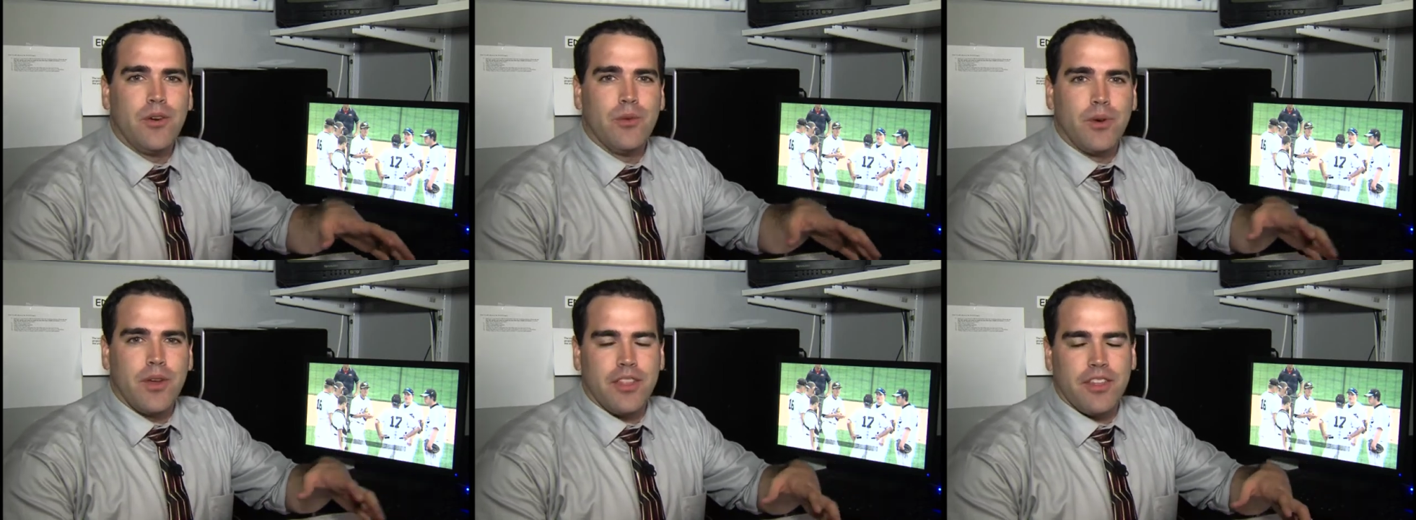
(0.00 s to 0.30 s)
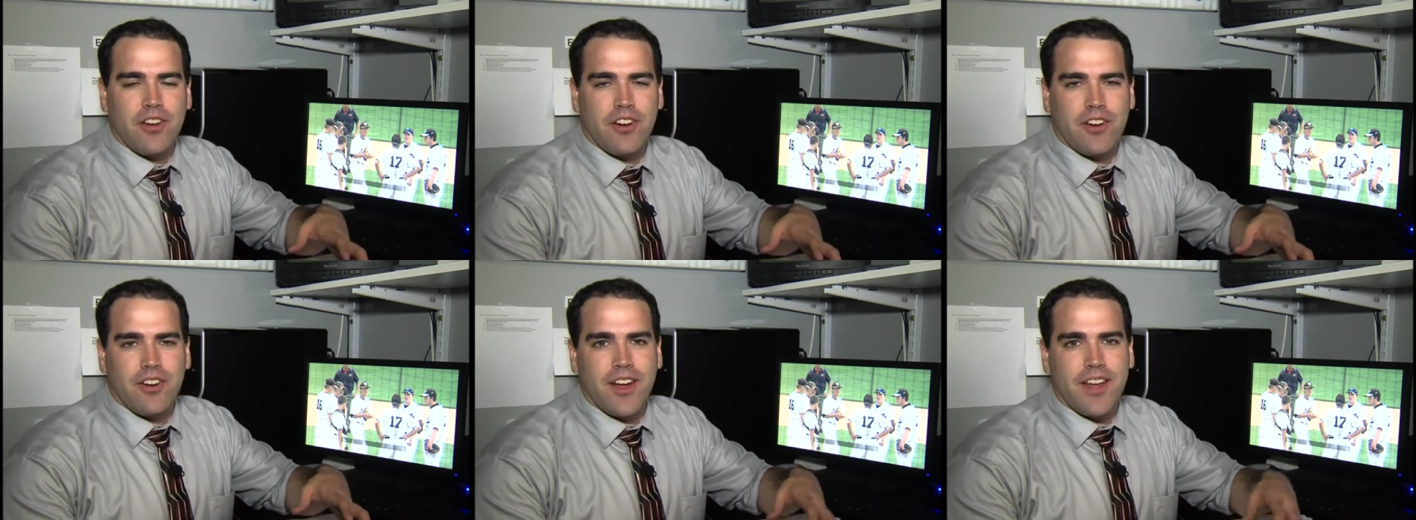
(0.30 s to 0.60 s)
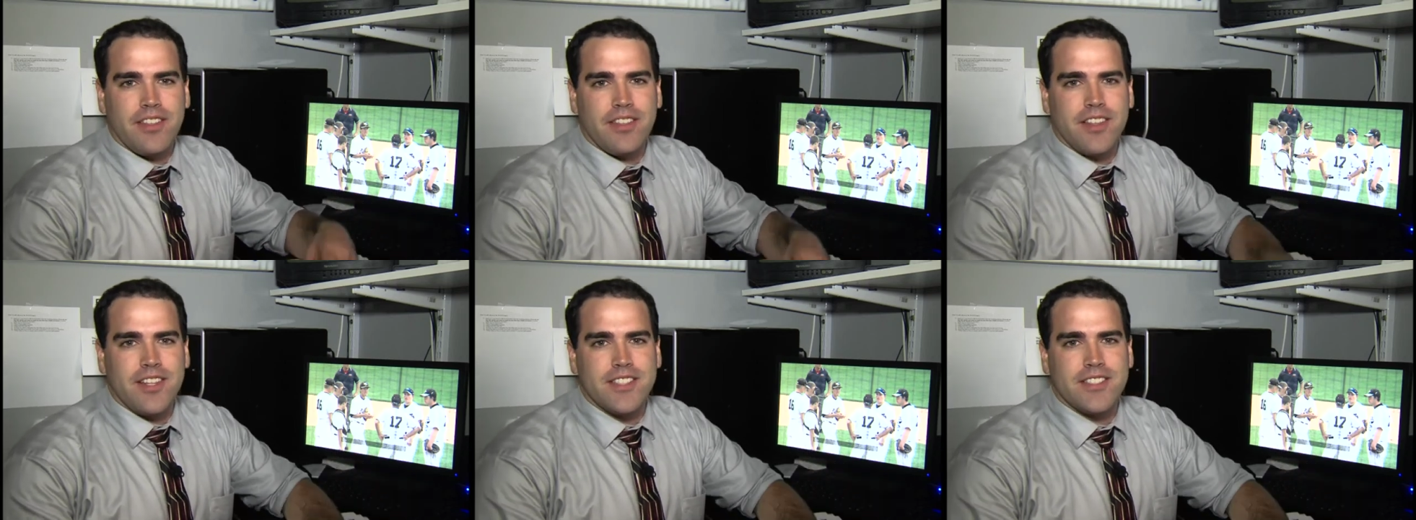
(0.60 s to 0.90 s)
we thought our
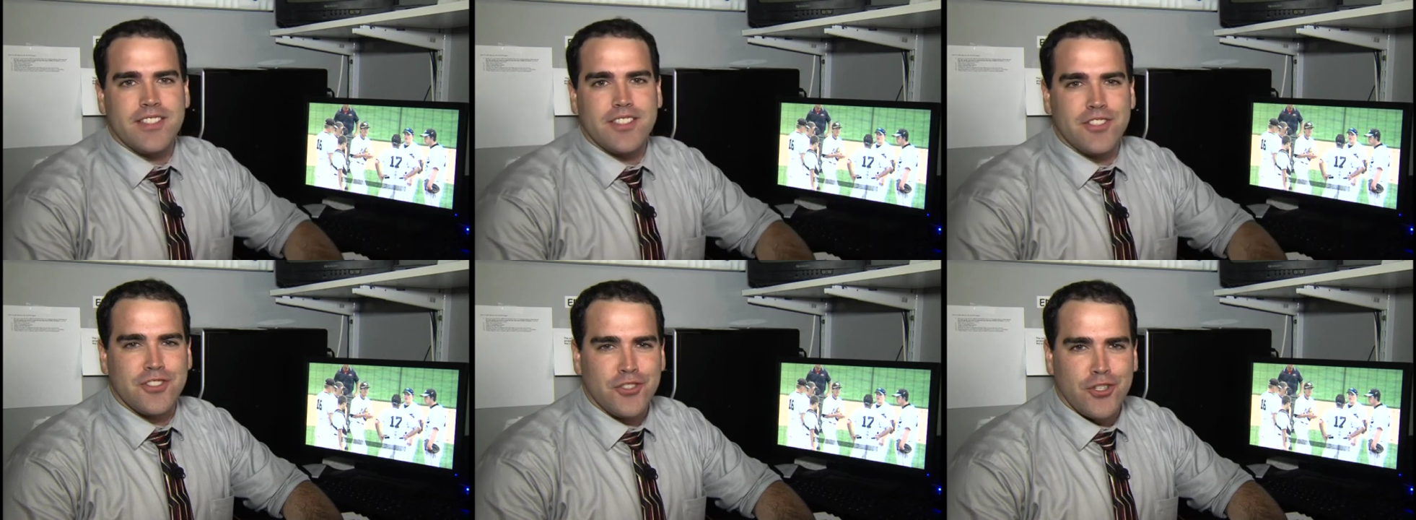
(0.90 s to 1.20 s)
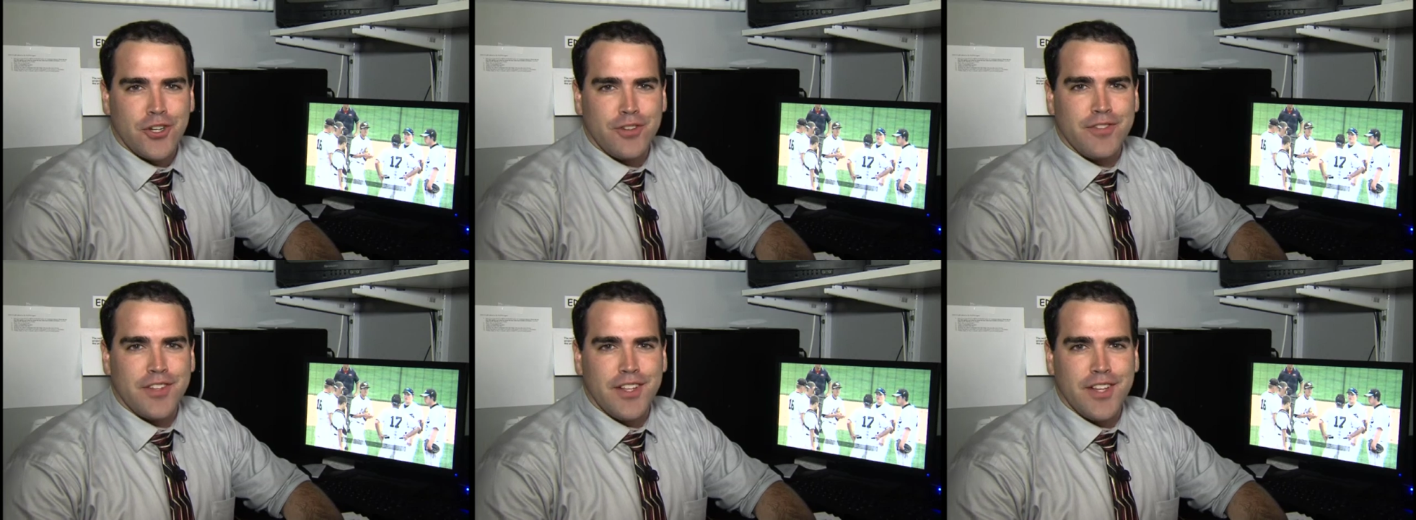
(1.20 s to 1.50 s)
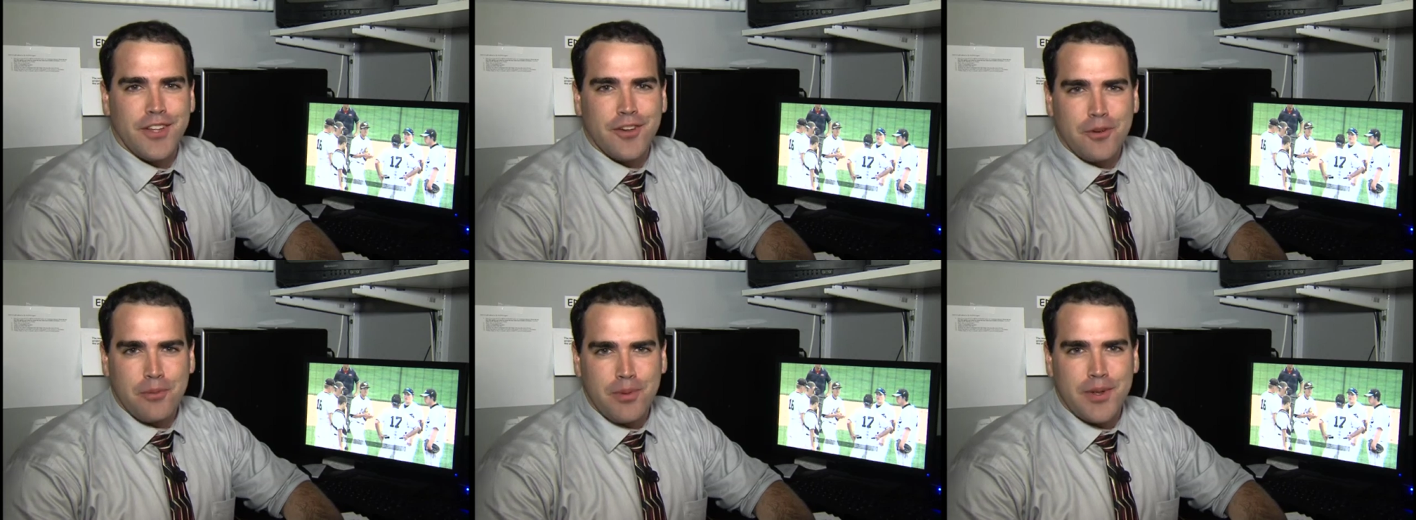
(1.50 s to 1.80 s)
athletes deserved a
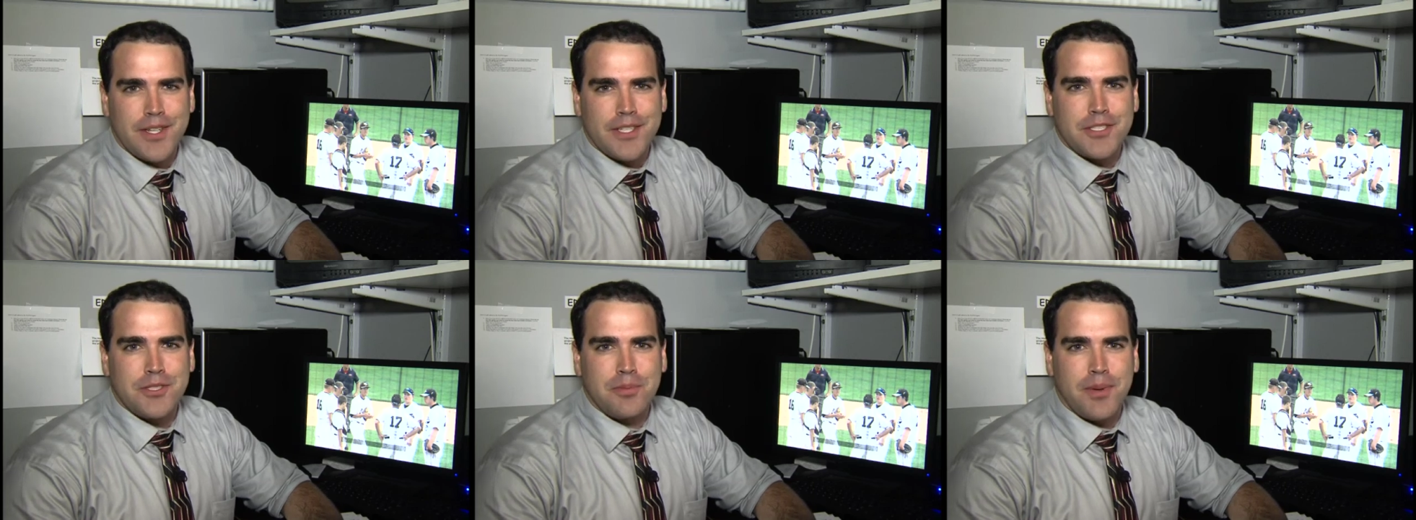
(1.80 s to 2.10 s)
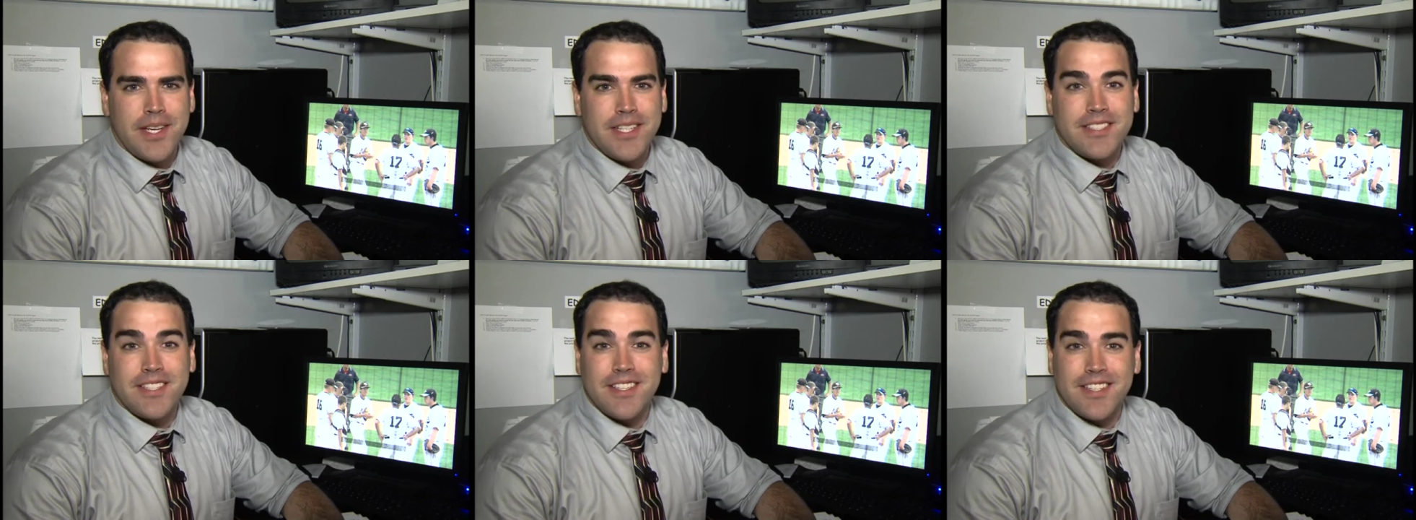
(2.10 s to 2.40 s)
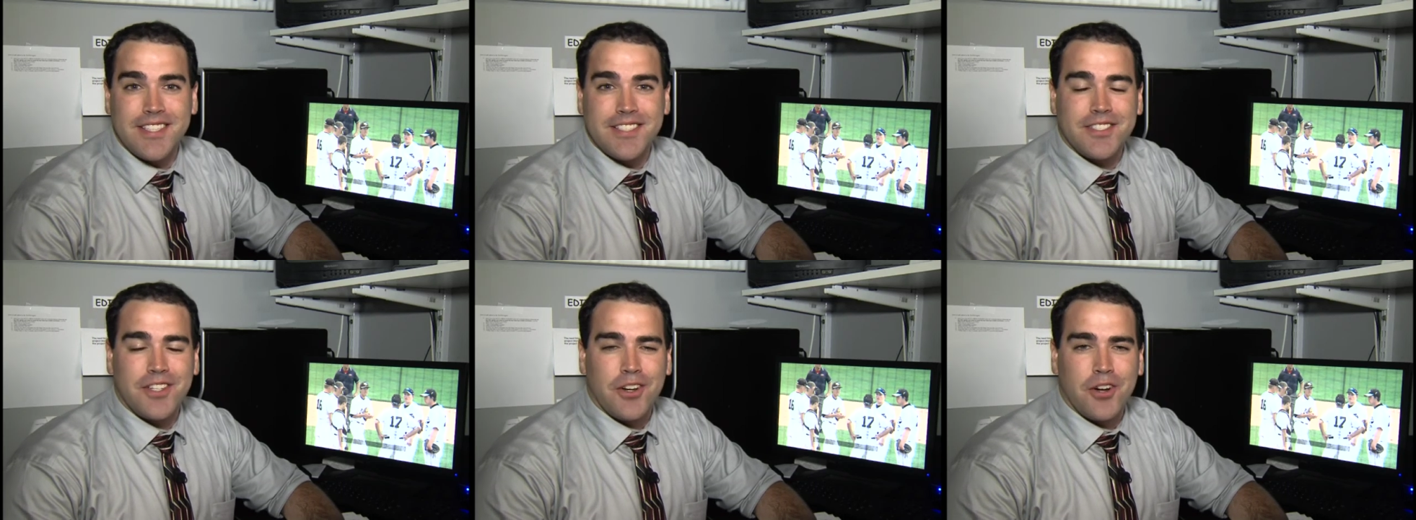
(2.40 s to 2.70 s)
little bit of space, at
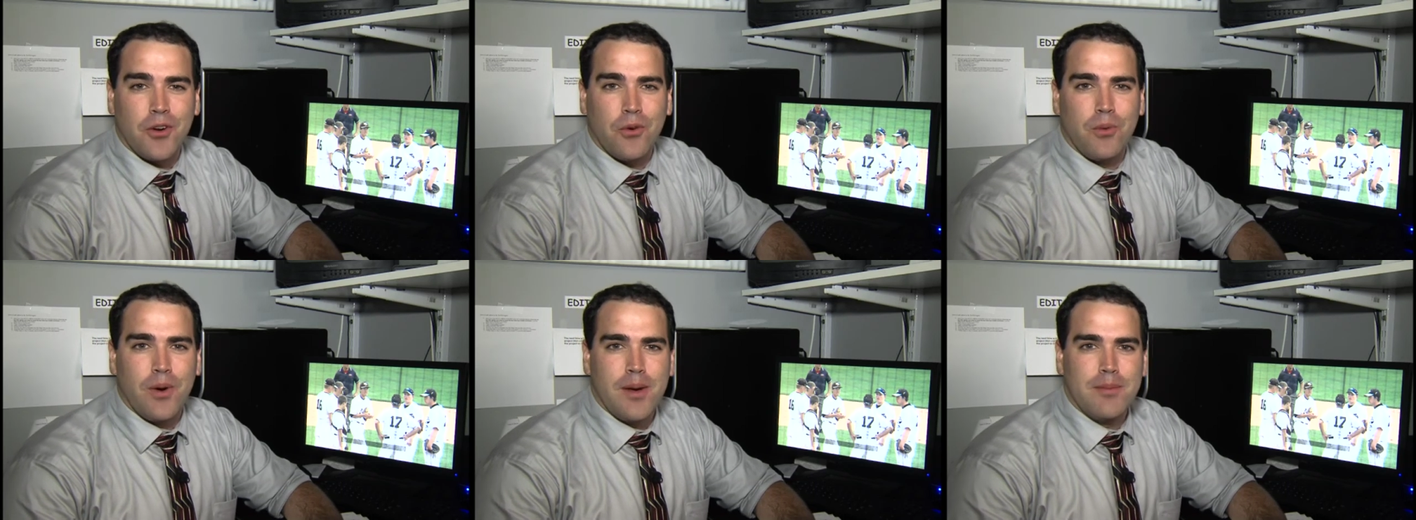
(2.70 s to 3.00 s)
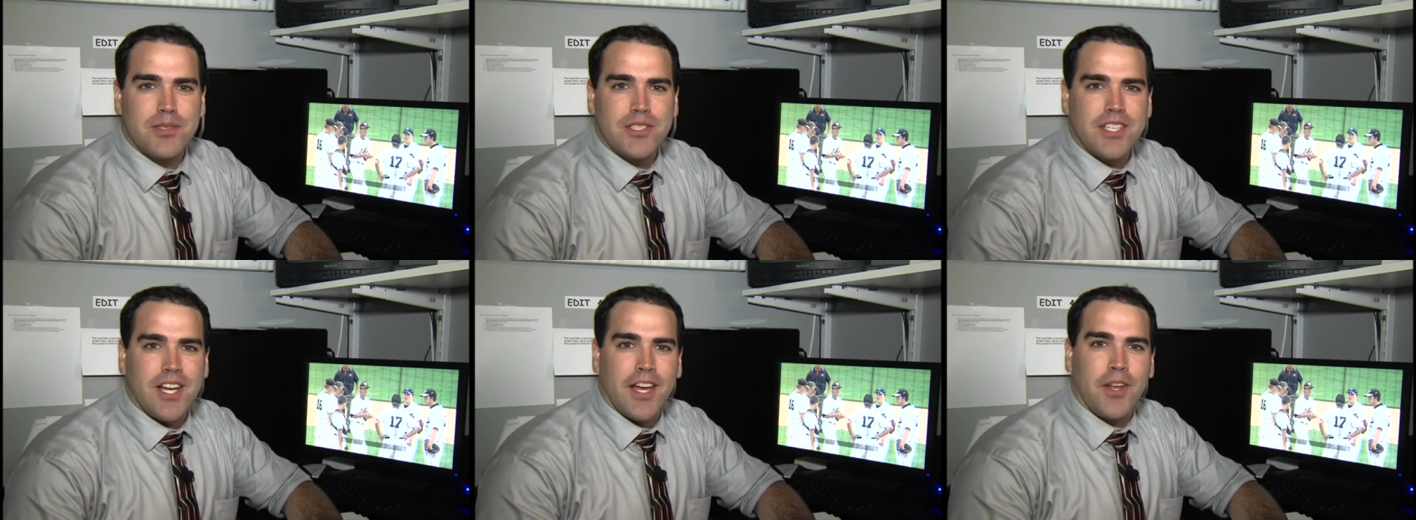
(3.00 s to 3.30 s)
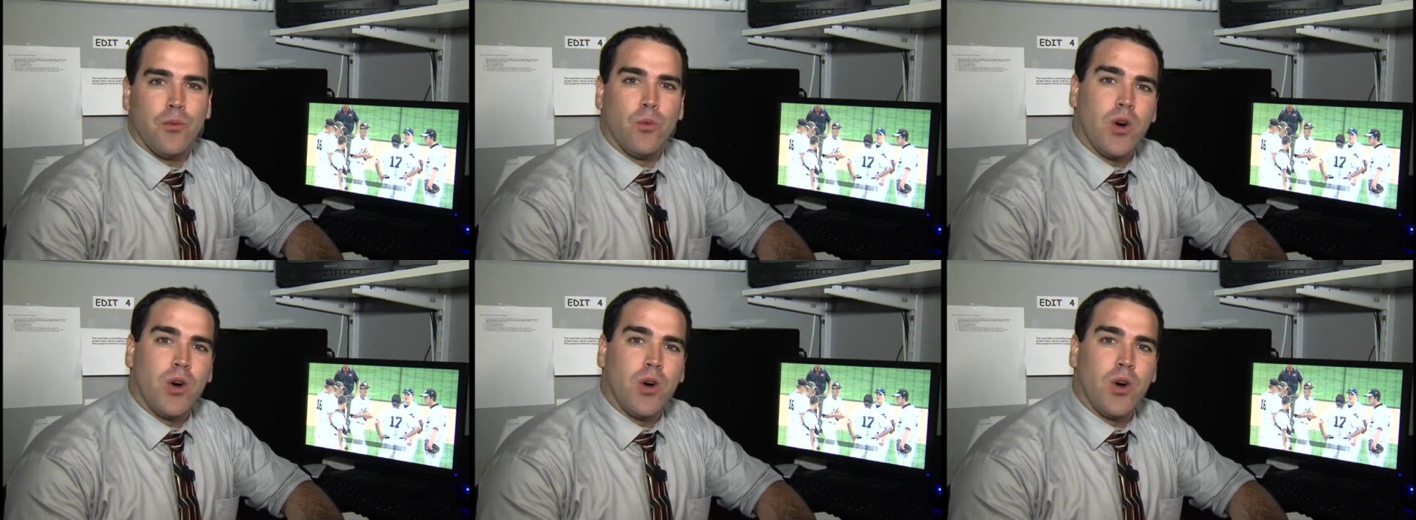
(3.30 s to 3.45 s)
least on our website.